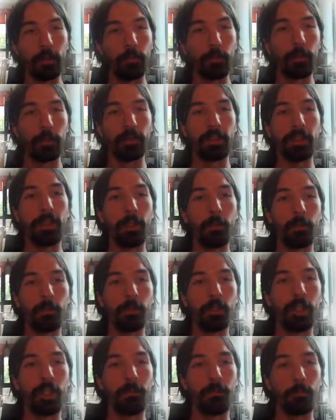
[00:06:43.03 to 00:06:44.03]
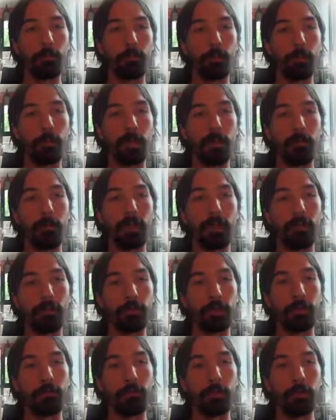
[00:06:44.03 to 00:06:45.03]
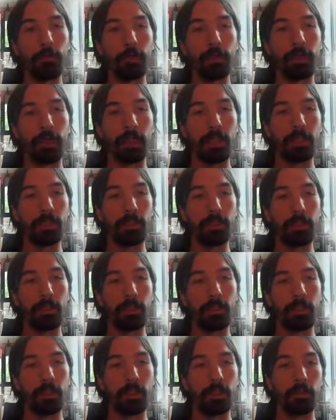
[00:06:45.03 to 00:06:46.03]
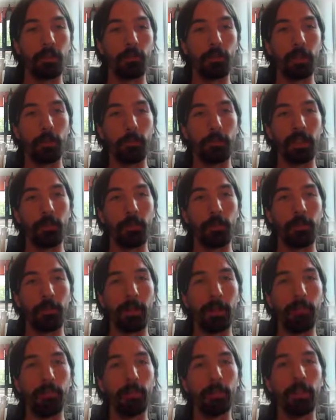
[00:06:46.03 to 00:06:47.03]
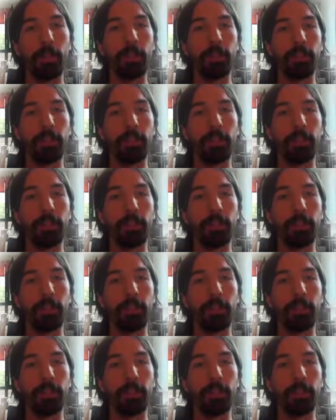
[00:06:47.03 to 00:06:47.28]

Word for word: but here we would have a problem because if we look at uh, the lookup table values,